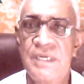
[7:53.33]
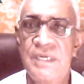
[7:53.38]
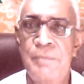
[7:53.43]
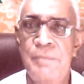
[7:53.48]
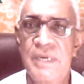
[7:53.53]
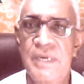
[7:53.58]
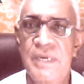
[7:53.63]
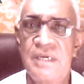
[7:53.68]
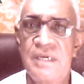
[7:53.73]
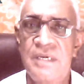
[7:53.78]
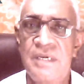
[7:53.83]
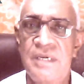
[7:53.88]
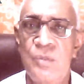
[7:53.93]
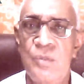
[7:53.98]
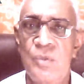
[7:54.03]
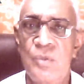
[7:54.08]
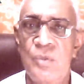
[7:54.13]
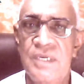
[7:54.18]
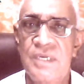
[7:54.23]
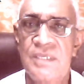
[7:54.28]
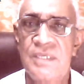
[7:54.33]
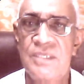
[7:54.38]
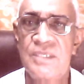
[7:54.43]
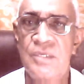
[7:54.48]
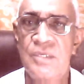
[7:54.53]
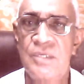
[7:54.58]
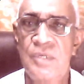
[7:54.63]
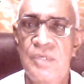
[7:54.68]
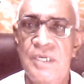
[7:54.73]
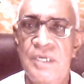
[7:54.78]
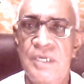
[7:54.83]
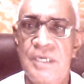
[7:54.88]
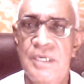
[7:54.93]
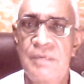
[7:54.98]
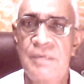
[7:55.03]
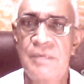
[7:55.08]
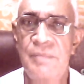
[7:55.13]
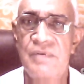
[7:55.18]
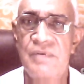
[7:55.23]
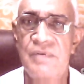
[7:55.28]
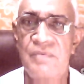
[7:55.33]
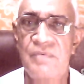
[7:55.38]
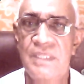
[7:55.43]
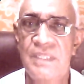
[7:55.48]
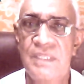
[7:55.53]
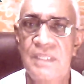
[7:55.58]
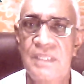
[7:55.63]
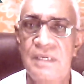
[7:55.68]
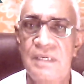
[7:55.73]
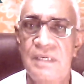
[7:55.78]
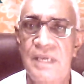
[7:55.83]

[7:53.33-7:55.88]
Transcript: pregnant uterus situated between the